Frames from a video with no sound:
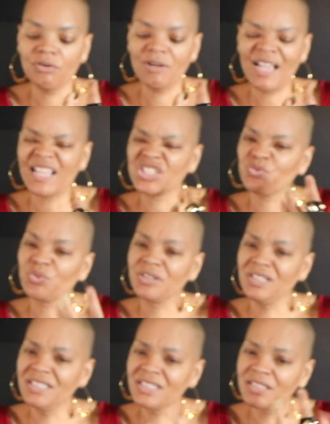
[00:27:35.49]
I guess,
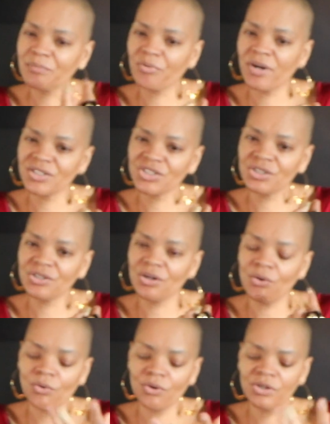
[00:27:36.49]
release the pressure,
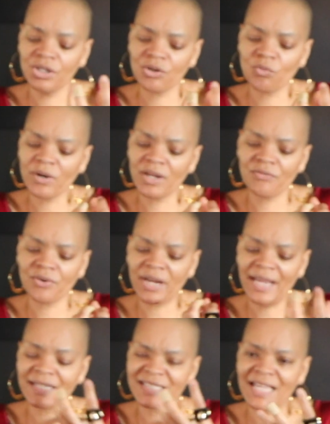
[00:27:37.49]
or, you know, whatever
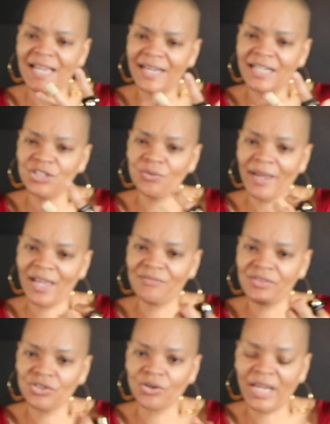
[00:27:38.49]
anxiety you have
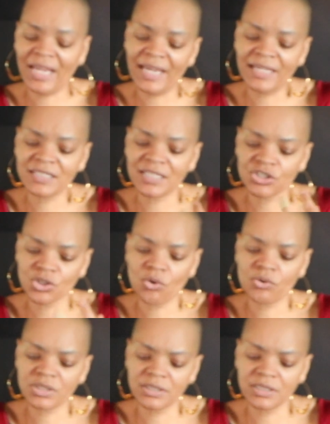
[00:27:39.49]
in your hands that's
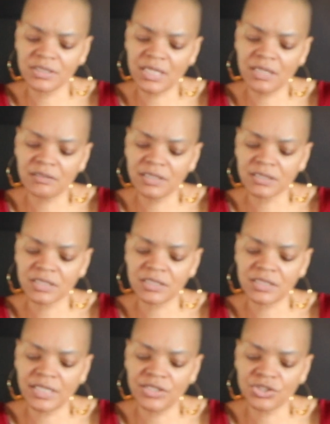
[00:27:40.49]
causing the tingling
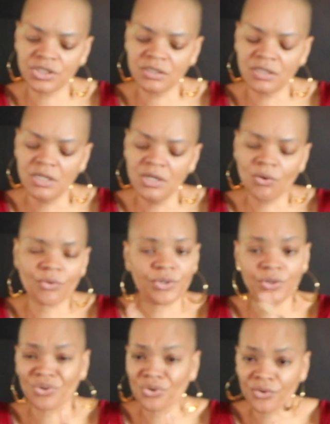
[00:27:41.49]
sensation or the
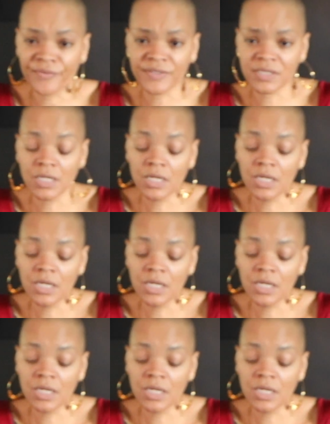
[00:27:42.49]
nerves.